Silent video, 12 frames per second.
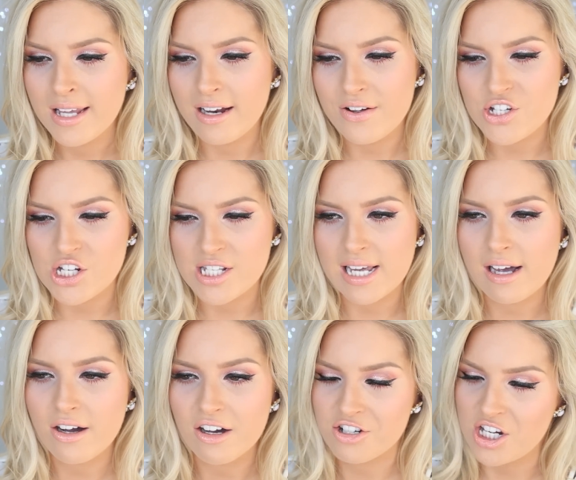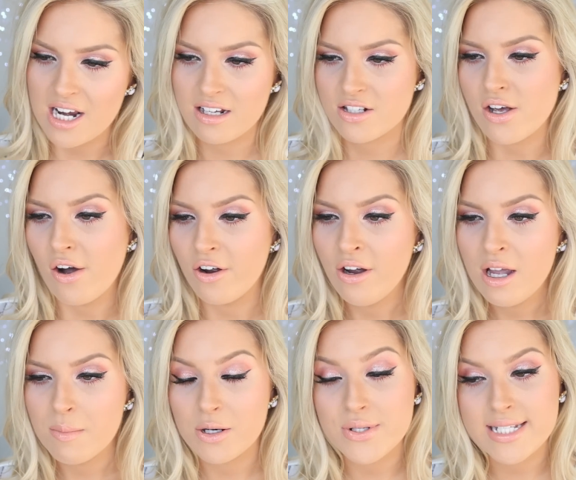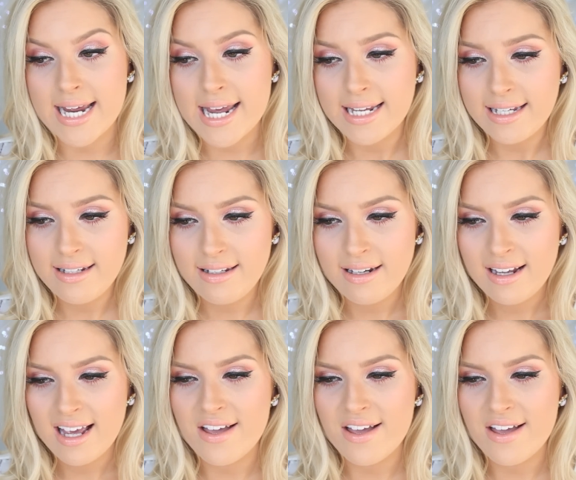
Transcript: And I was just like, oh, Shaaanxo. But it was taken,